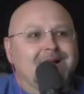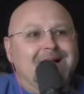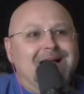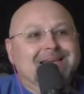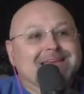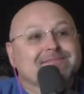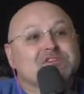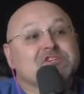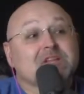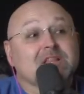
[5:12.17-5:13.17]
I give a
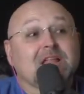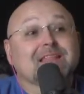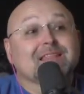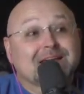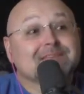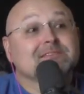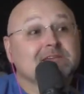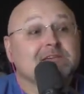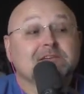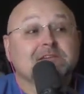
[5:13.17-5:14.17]
shit a lot less.
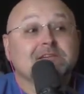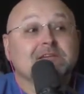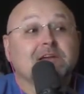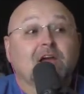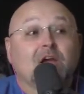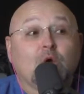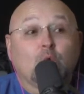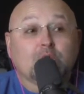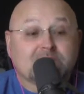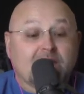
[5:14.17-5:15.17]

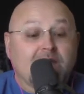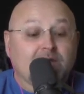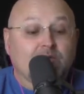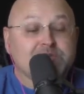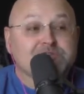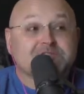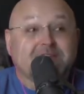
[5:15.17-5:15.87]
Was that? Would you say